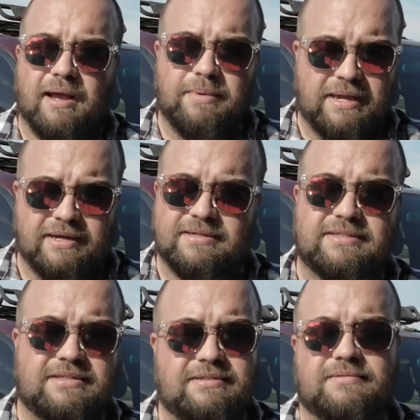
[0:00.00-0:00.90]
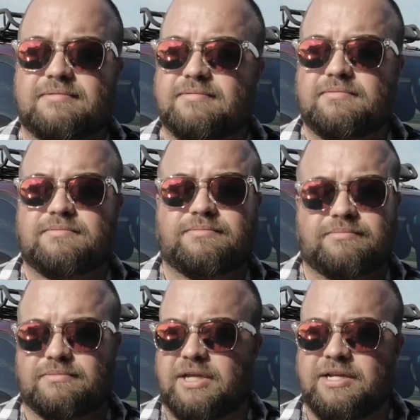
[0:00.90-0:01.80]
Because
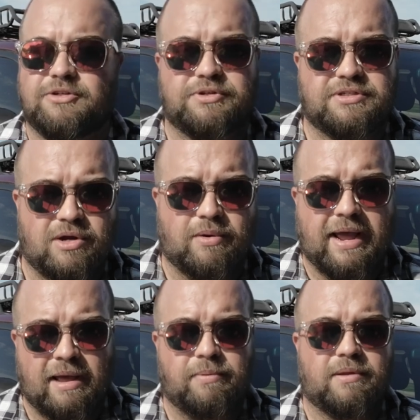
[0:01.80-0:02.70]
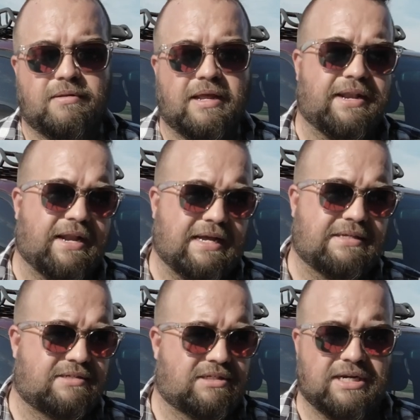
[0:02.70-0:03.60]
injuries don't happen in
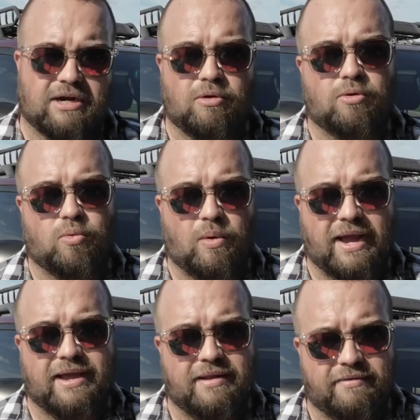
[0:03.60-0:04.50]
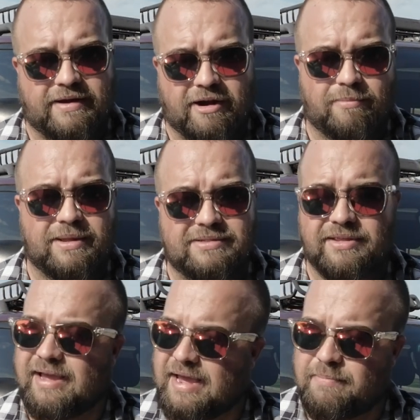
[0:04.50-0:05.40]
nice, sterile, quiet environments.
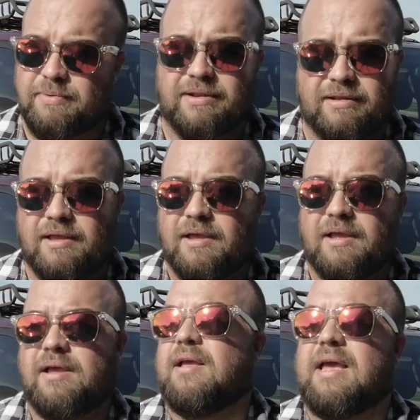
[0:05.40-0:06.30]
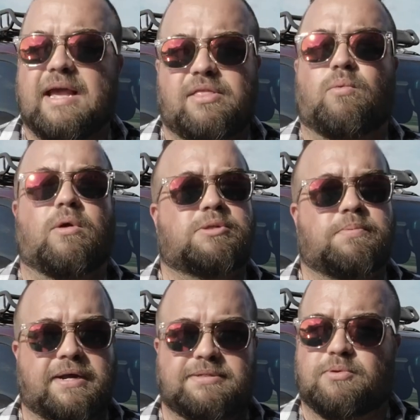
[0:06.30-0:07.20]
They happen at the worst
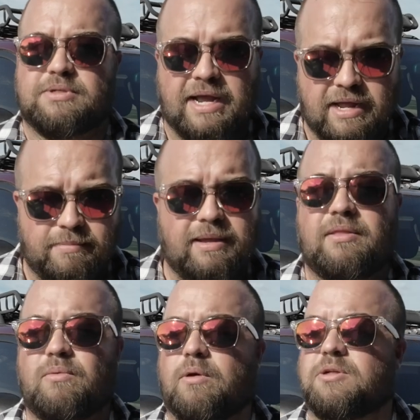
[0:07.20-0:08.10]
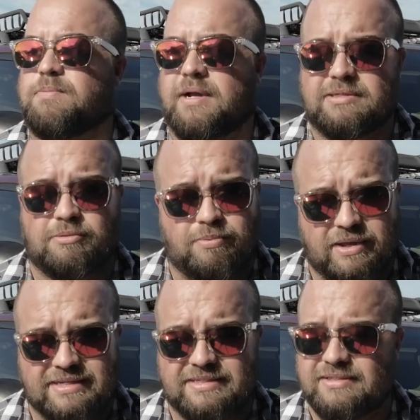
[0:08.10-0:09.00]
possible time in the worst possible
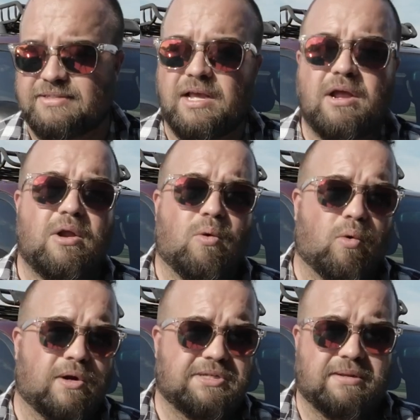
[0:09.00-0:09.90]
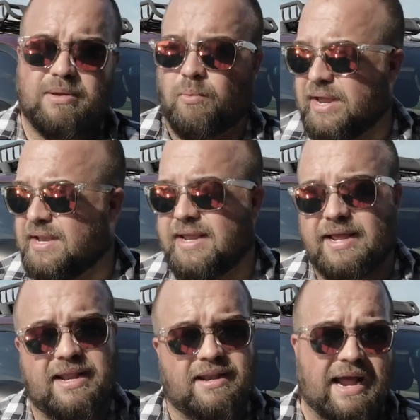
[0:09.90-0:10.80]
places where it's going to be
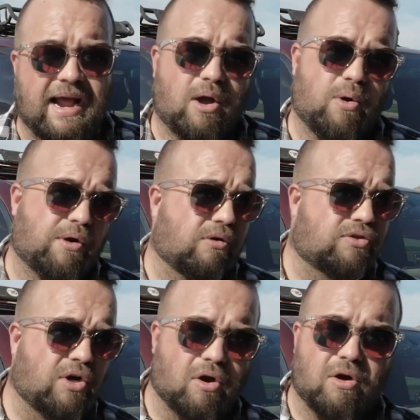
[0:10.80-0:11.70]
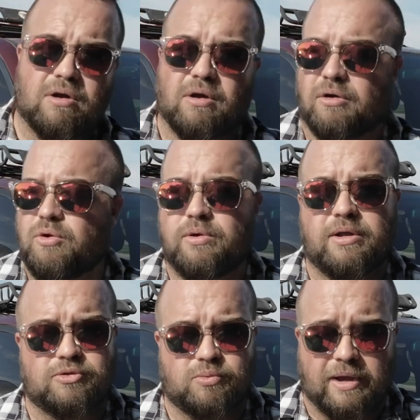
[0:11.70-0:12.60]
windy and loud or dark or who
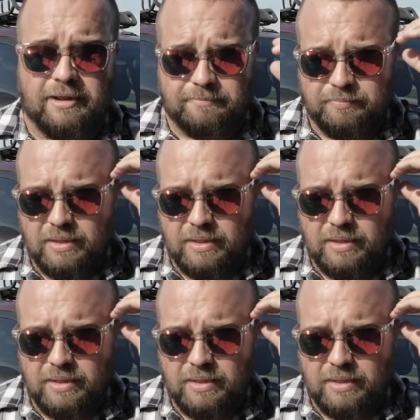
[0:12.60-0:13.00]
knows what.